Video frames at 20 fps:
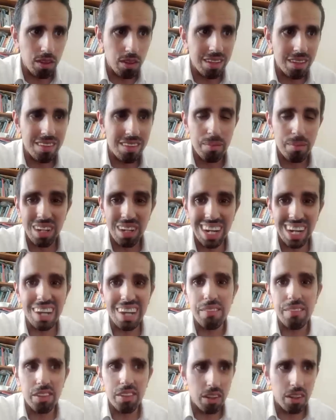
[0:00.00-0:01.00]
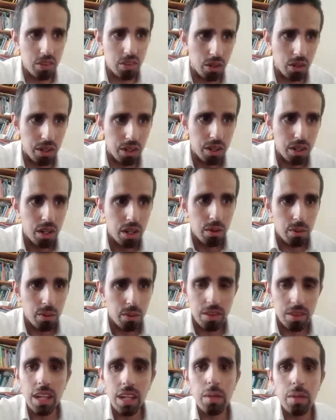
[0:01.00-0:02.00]
The Simcha V'Sason
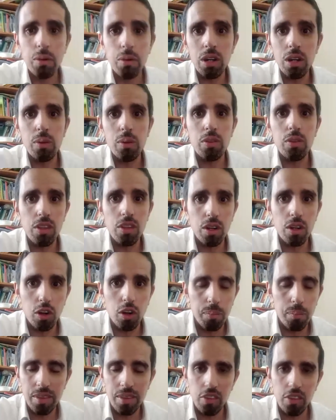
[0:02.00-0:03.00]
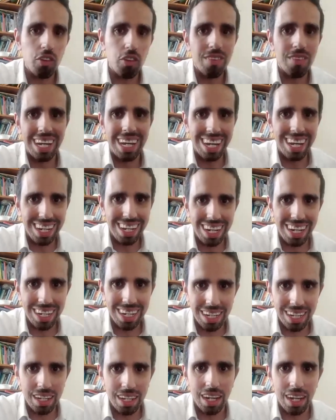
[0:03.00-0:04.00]
was another book. It was a composition of the
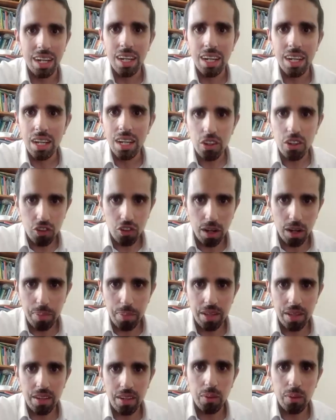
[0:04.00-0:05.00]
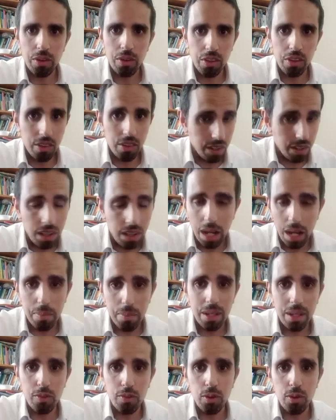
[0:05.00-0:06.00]
Haggadah Shel Pesach, which is still, I
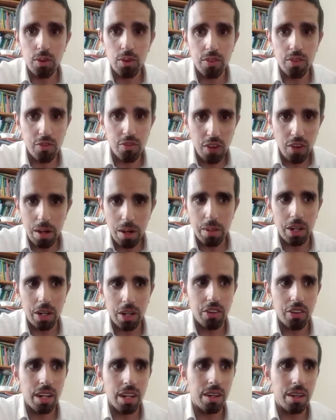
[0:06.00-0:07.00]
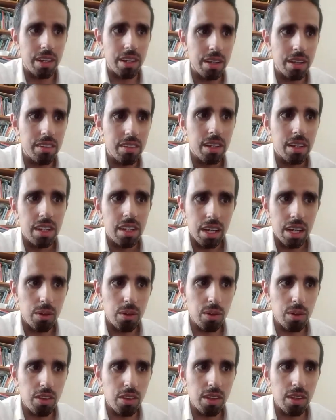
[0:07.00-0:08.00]
believe, used very much nowadays. And
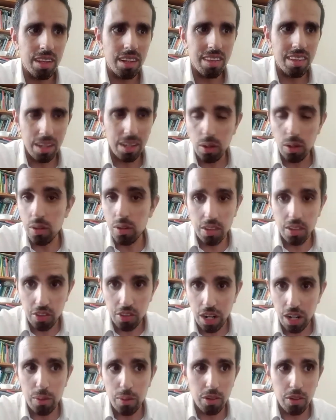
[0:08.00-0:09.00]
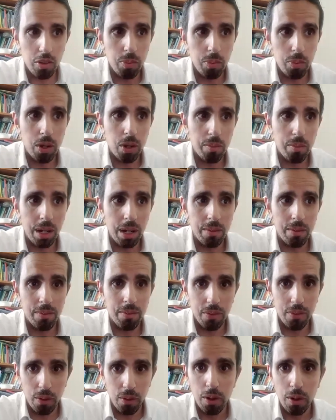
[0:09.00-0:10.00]
also the Tikkilot Yisrael, which I spoke about
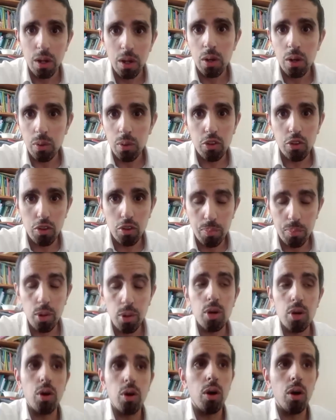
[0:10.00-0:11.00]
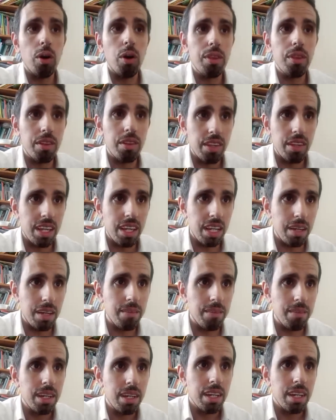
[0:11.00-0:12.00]
before, which is a book on the
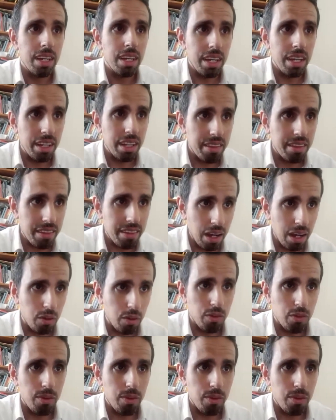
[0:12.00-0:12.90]
Tehillim itself.